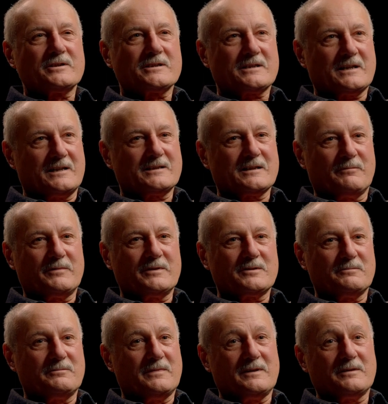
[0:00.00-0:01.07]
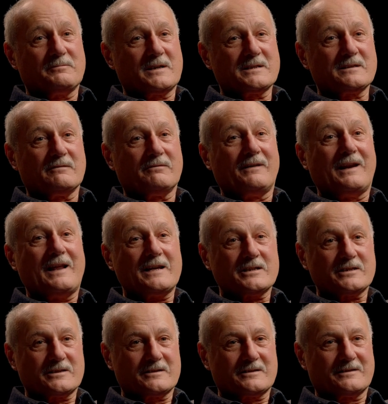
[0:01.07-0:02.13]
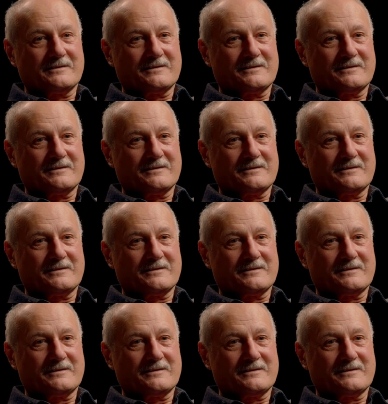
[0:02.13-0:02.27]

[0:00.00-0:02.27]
say something to make myself less